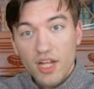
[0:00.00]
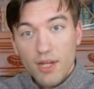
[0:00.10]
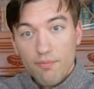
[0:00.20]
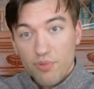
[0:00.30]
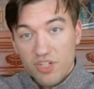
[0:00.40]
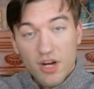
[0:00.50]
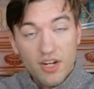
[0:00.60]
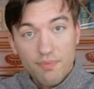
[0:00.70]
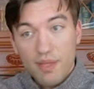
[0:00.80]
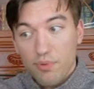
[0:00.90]

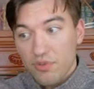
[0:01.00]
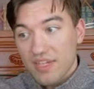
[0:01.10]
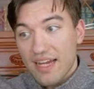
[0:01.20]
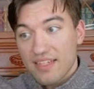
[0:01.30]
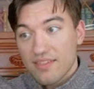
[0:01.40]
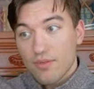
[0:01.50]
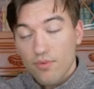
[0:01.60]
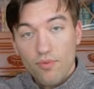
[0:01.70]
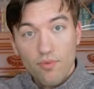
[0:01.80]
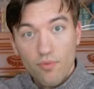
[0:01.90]
Brittonic peoples as
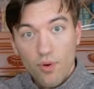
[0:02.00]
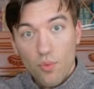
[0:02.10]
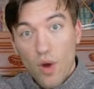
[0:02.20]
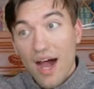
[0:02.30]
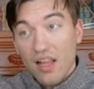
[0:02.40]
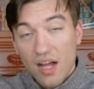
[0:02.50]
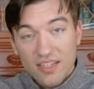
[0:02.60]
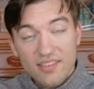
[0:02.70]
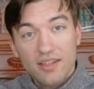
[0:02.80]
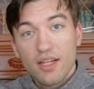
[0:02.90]

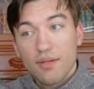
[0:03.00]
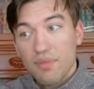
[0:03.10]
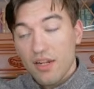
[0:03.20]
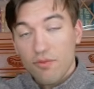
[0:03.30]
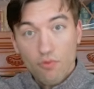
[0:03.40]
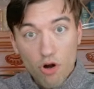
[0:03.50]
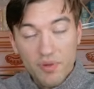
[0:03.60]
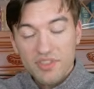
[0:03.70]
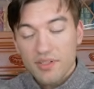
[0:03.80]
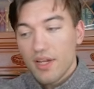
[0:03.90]
Walos, meaning Romans.